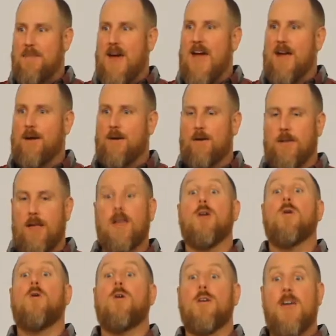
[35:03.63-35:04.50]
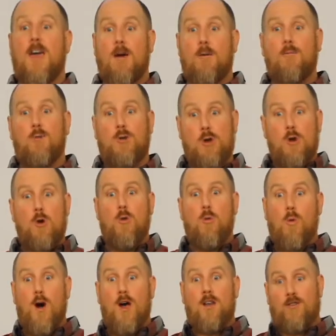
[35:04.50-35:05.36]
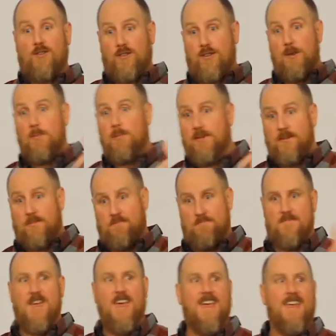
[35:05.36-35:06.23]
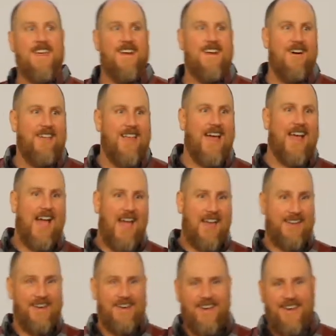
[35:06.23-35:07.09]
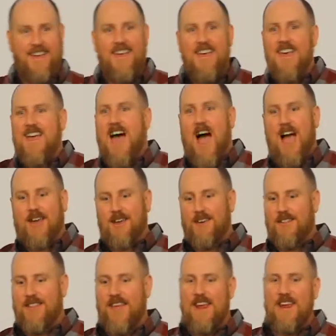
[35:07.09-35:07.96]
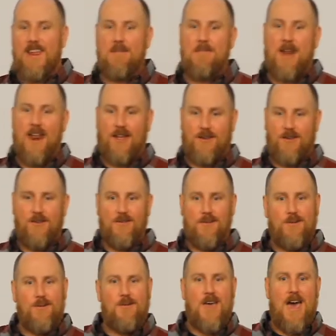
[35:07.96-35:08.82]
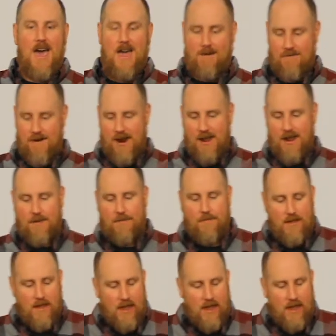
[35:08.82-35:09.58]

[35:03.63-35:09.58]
back, or like, oh yeah, you know what? She was, you know, like, I could have laid in, but I couldn't do that, right?